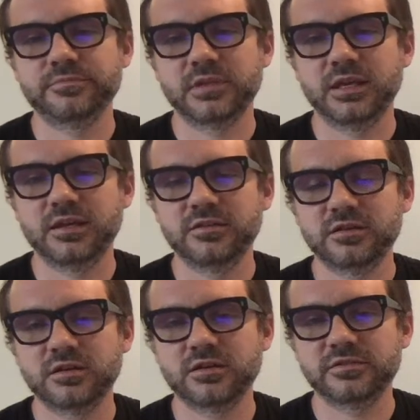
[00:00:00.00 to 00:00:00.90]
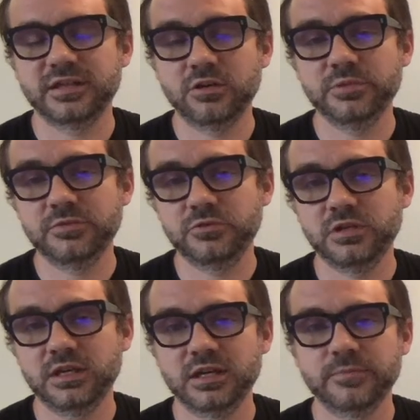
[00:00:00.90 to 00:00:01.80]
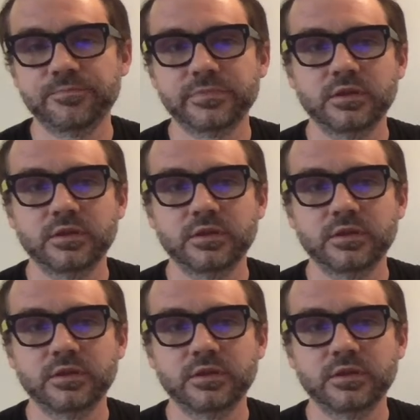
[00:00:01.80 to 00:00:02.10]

And uh, tell me, if you can,